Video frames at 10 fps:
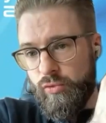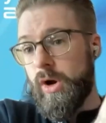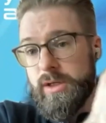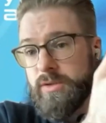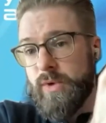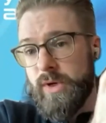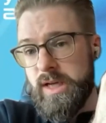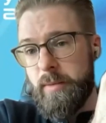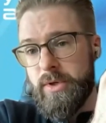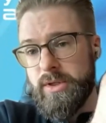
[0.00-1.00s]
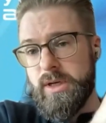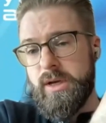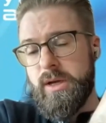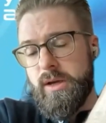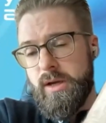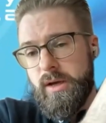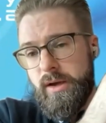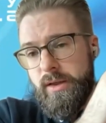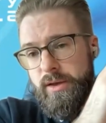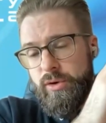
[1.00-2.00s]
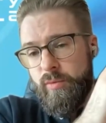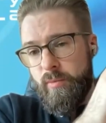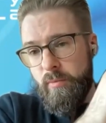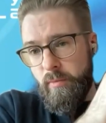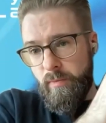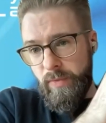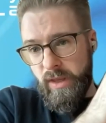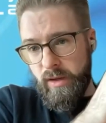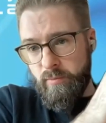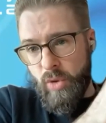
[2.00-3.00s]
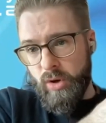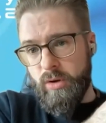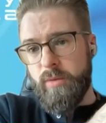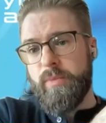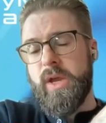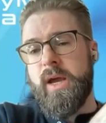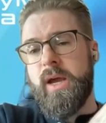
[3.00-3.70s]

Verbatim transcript: R O A S, for examples, uh, that you model.